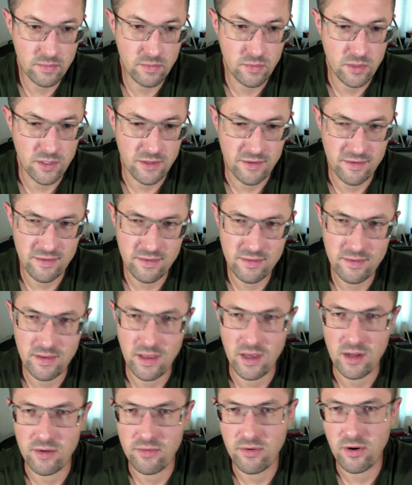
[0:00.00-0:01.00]
which is
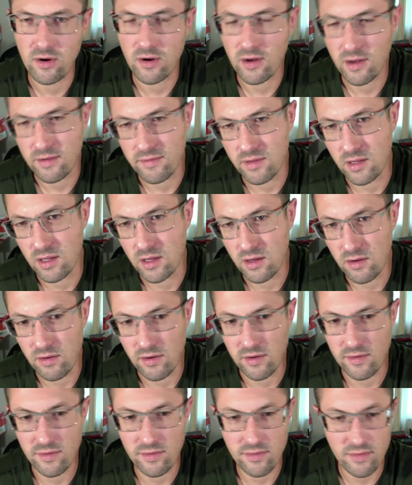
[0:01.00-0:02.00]
kind of hard given the
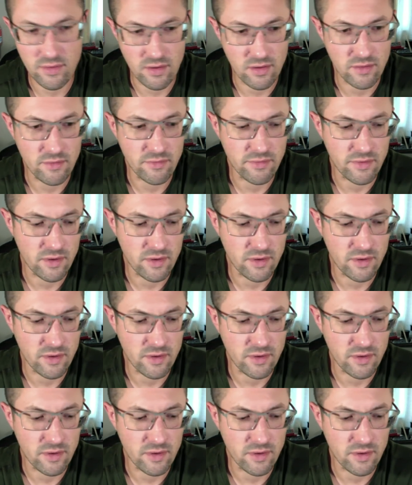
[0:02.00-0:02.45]
increase of